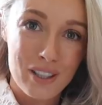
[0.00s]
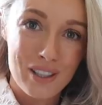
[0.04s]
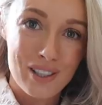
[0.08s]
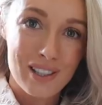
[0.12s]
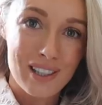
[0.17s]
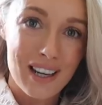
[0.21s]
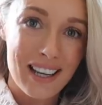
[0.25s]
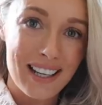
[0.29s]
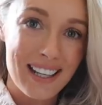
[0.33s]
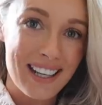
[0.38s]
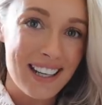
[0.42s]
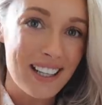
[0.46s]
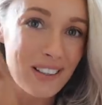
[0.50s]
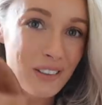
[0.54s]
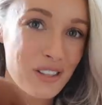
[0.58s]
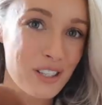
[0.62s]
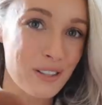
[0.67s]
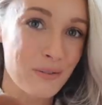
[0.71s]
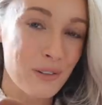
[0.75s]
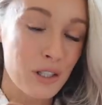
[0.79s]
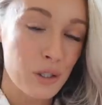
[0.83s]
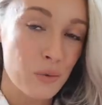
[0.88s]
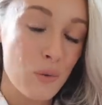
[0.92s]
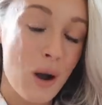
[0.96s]
with a slight heel to
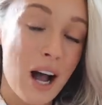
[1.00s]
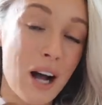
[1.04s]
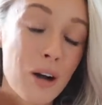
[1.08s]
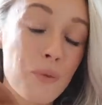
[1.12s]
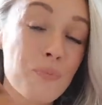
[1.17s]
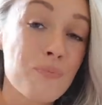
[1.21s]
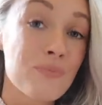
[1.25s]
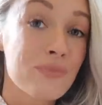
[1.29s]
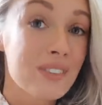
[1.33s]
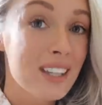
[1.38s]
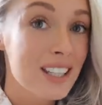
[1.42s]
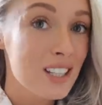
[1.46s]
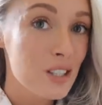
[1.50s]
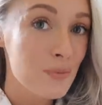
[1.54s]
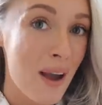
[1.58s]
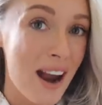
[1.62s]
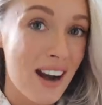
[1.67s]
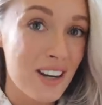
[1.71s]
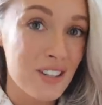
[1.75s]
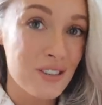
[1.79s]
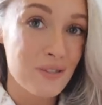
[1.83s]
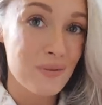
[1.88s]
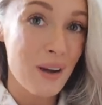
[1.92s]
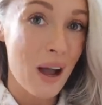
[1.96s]
them as well. This
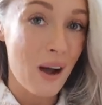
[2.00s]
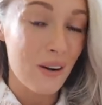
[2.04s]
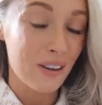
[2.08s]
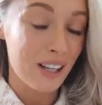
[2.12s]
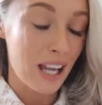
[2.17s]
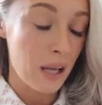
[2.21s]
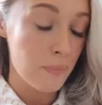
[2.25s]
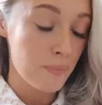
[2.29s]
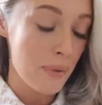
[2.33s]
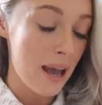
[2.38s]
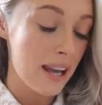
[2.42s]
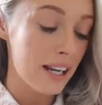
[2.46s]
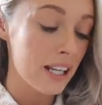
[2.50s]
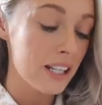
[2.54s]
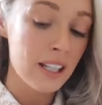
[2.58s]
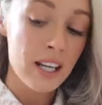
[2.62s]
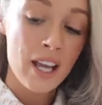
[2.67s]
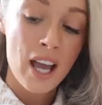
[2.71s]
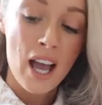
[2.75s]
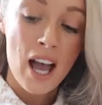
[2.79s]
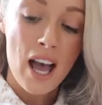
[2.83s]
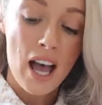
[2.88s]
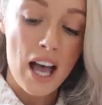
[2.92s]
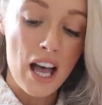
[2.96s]
pair is from LK Bennett,
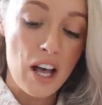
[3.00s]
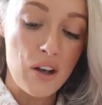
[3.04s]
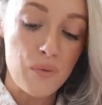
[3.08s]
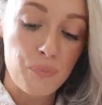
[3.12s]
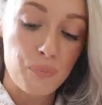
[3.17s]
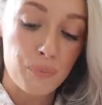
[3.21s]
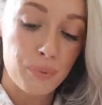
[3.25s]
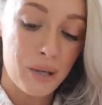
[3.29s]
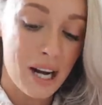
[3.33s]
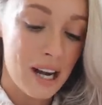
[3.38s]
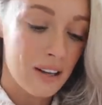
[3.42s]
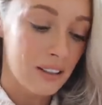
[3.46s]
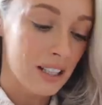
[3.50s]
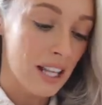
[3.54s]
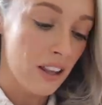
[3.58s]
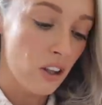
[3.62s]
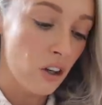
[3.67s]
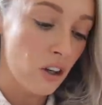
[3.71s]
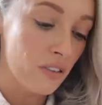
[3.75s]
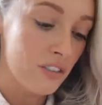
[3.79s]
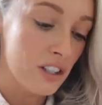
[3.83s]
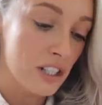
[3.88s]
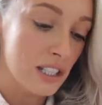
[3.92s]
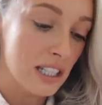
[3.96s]
brown leather
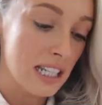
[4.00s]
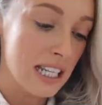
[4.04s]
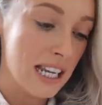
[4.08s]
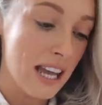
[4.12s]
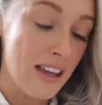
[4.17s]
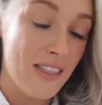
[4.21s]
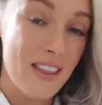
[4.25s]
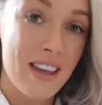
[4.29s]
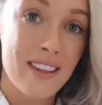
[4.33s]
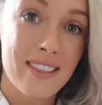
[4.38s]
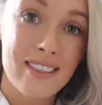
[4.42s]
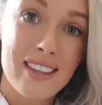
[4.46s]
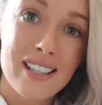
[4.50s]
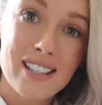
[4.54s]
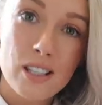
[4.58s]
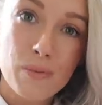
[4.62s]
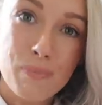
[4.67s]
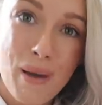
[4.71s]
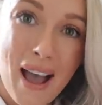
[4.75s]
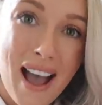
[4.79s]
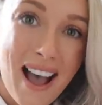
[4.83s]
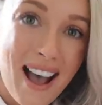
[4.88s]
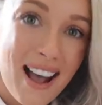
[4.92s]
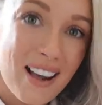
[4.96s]
obviously, and then this
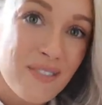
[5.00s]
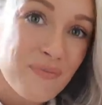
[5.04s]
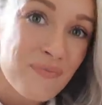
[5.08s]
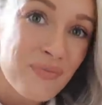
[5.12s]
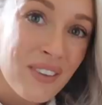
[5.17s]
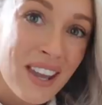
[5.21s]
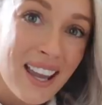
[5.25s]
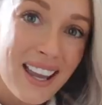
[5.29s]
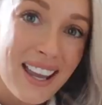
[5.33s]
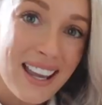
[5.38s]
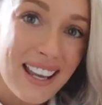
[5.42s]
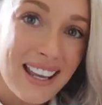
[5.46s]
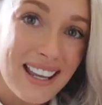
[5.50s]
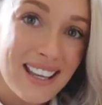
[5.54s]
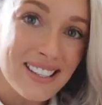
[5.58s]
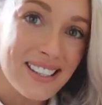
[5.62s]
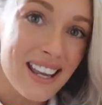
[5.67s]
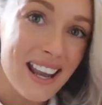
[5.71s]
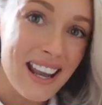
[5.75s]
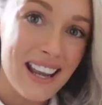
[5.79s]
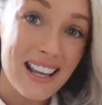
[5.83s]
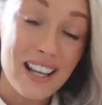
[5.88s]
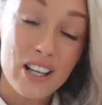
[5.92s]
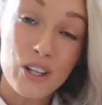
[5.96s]
pair is
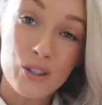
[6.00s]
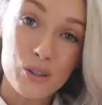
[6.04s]
a